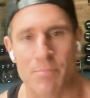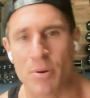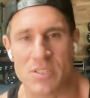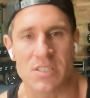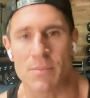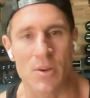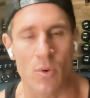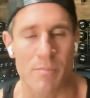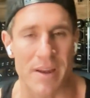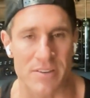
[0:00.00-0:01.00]
puts them into
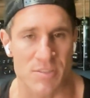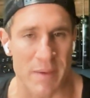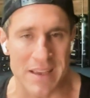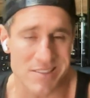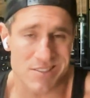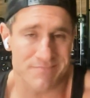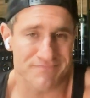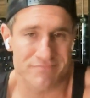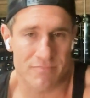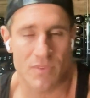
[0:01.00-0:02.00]
a better space,
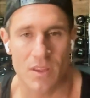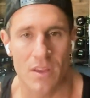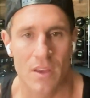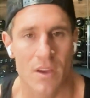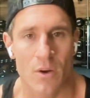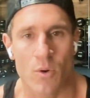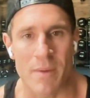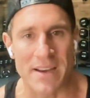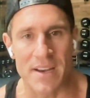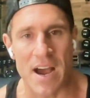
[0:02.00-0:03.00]
who am
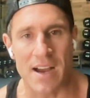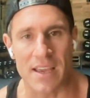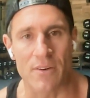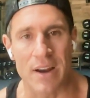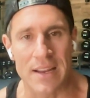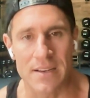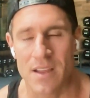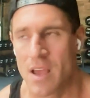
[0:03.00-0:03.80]
I to knock it, right?